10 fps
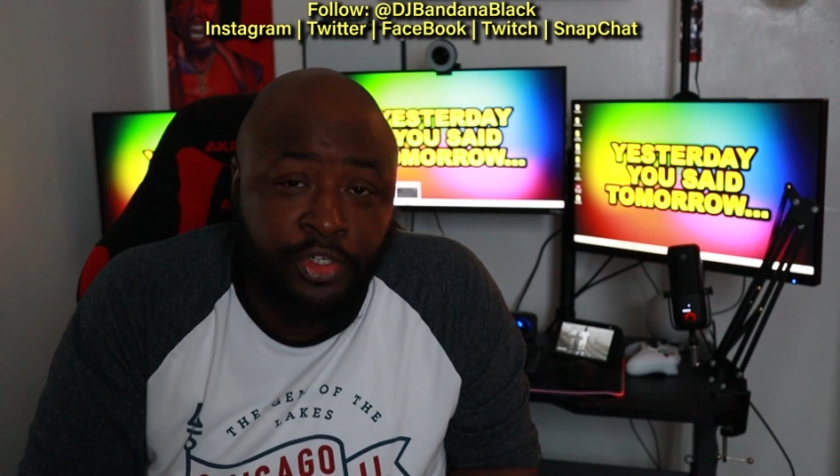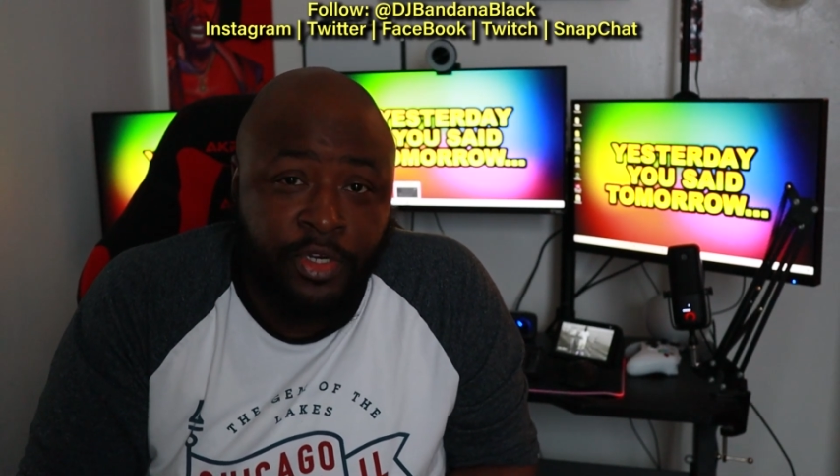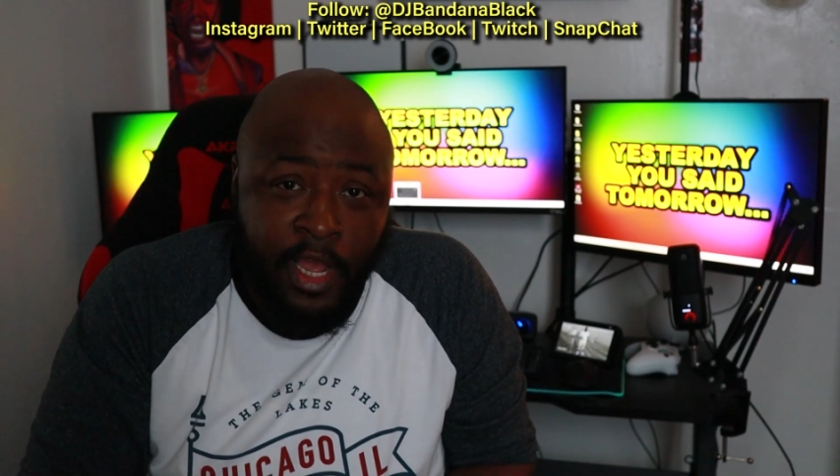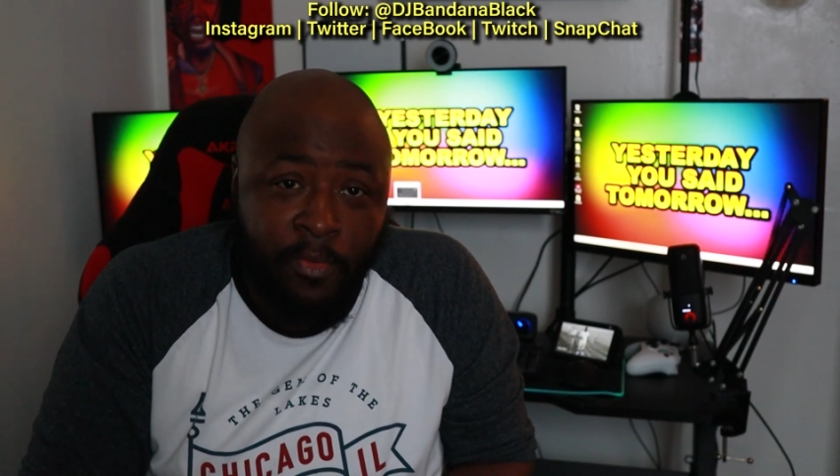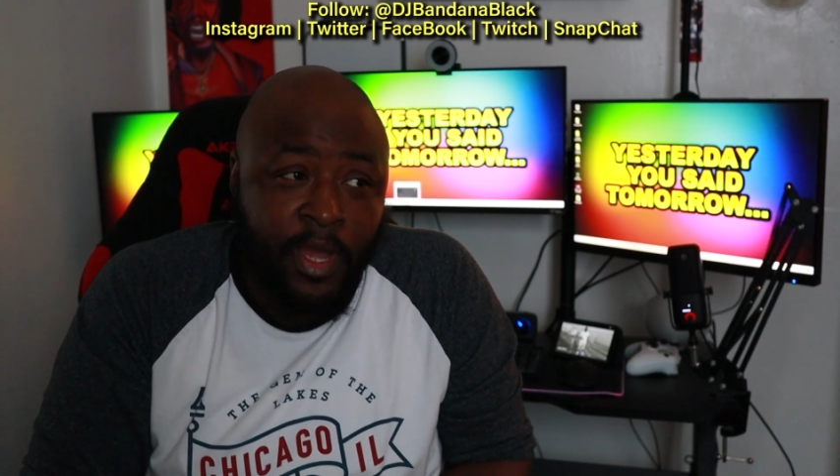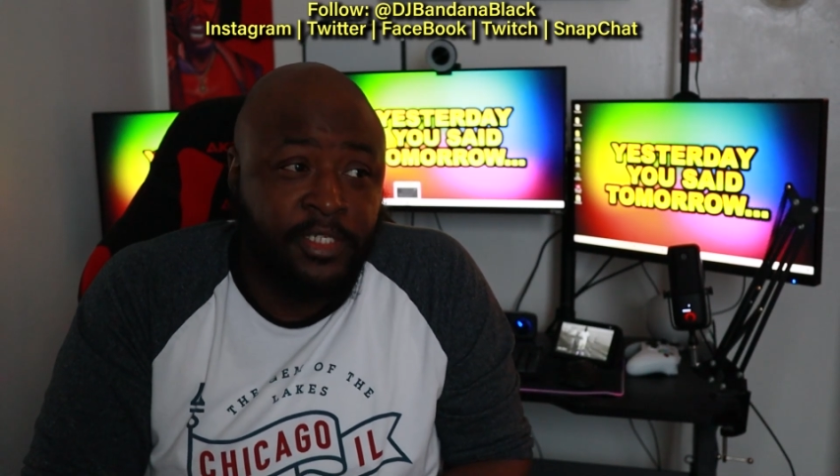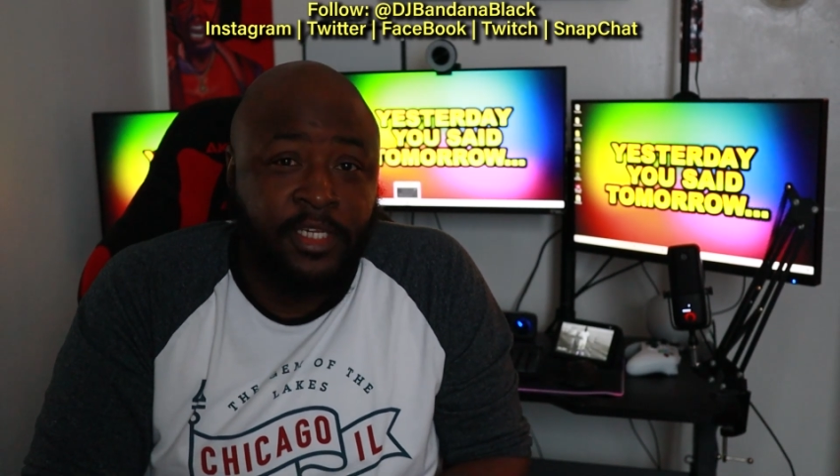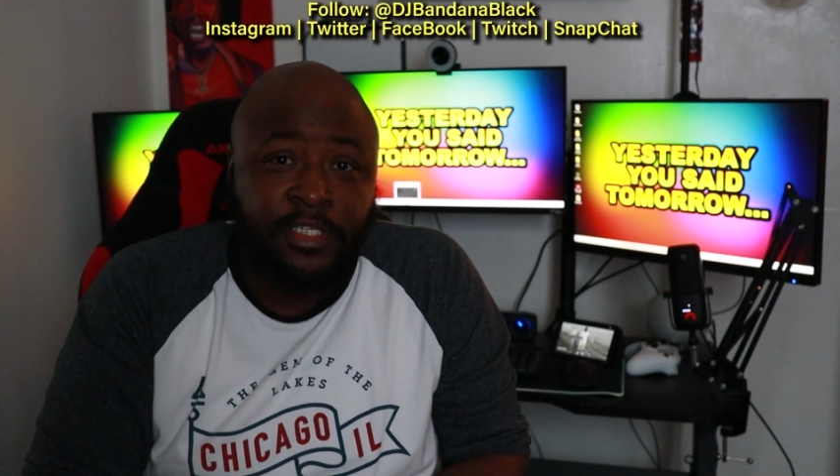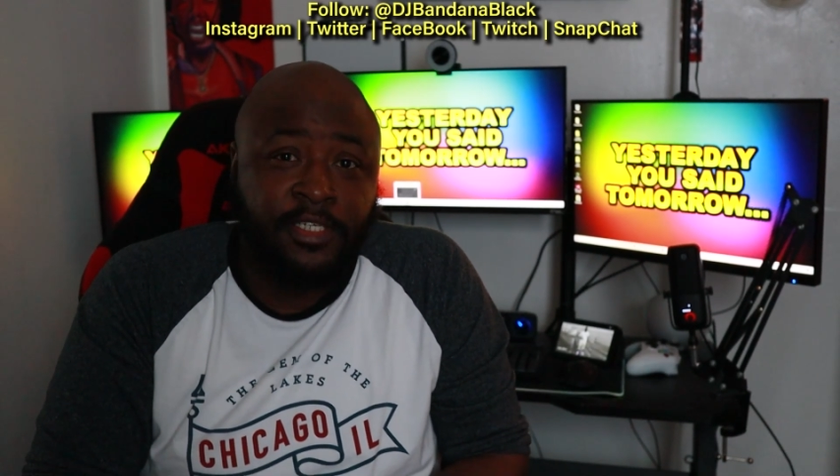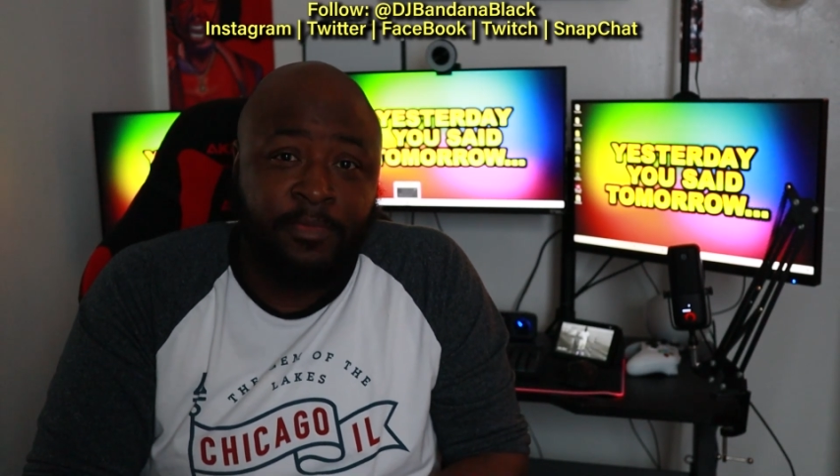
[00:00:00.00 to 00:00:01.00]
that you're not
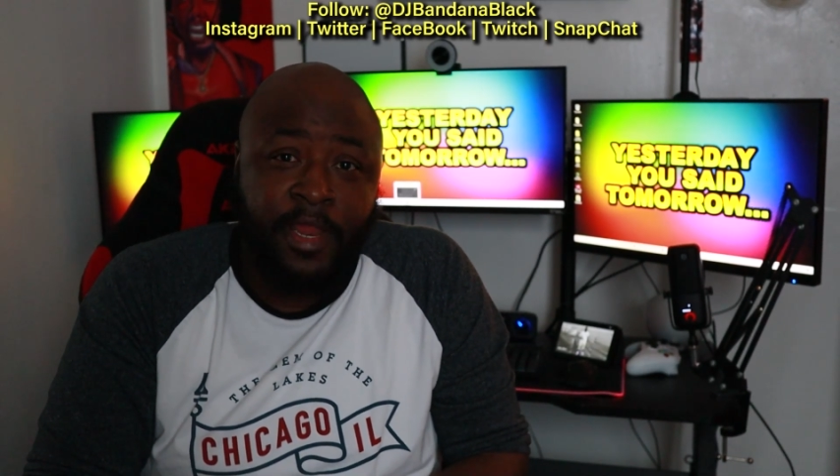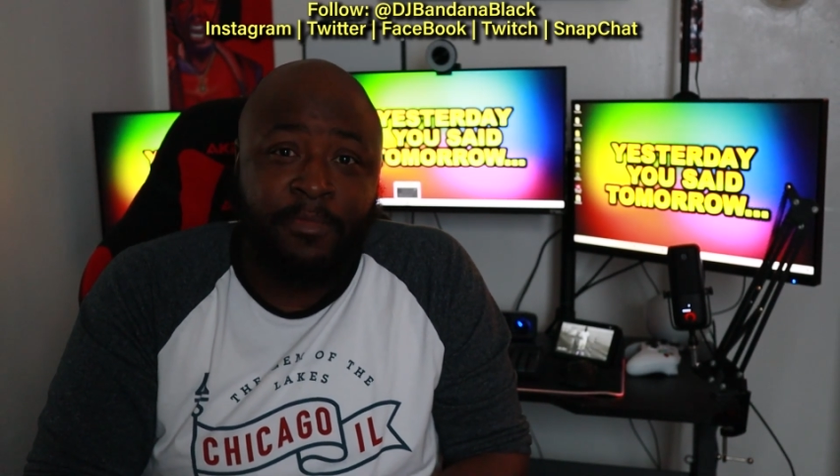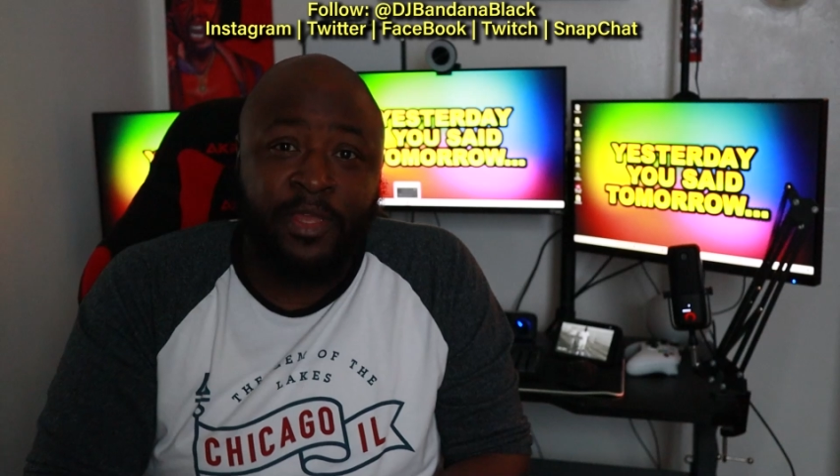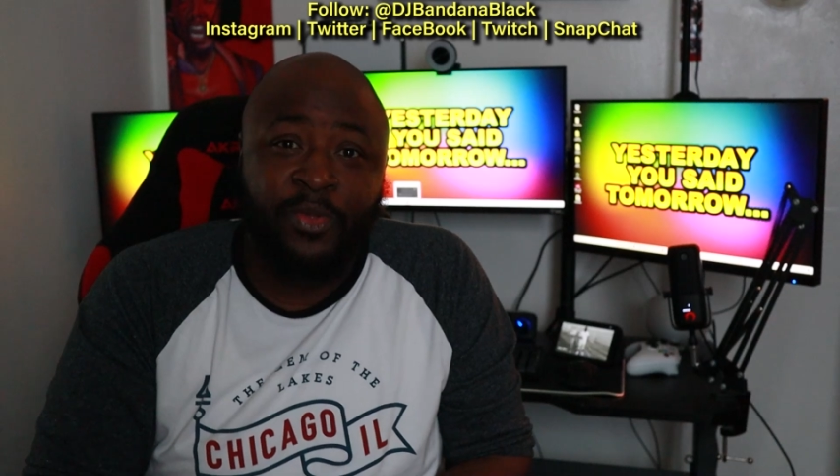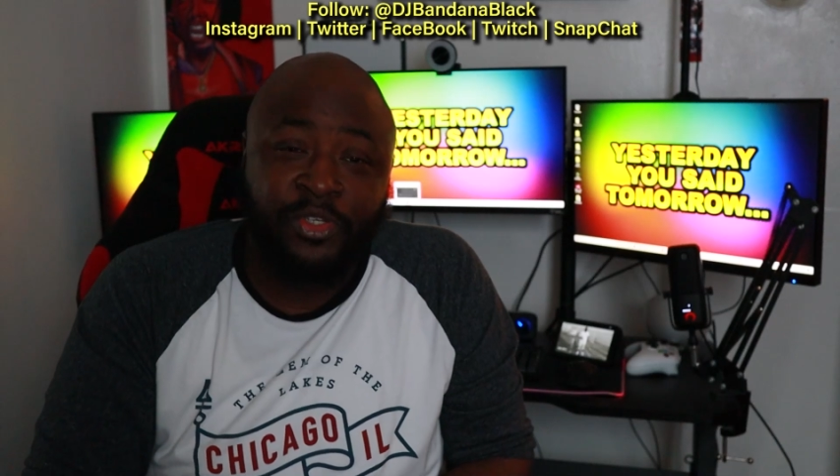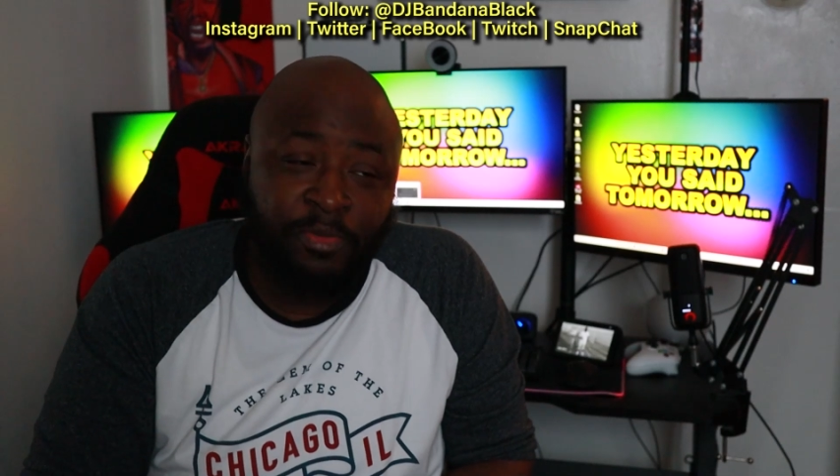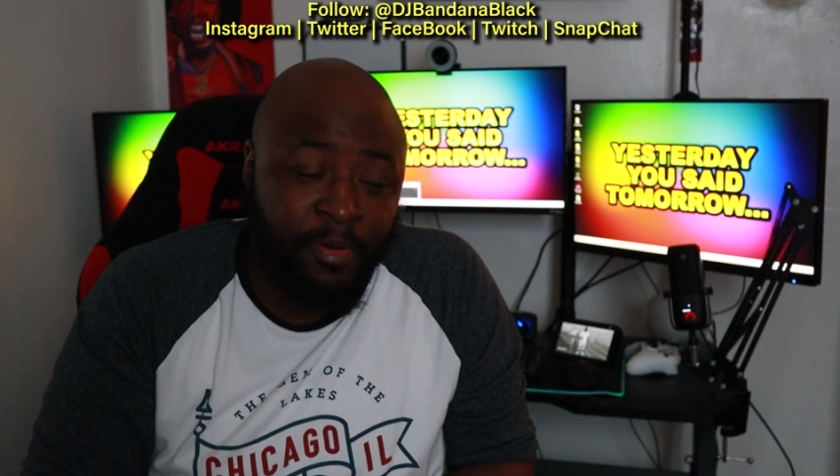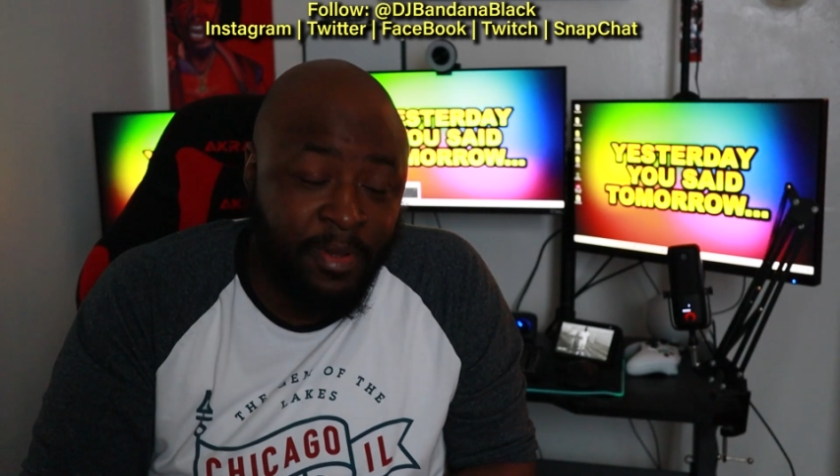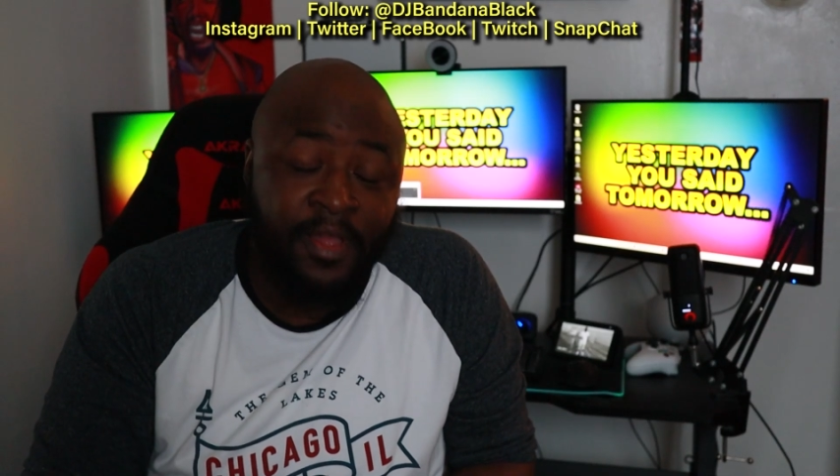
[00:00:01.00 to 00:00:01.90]
watching this because I'm not a big YouTuber,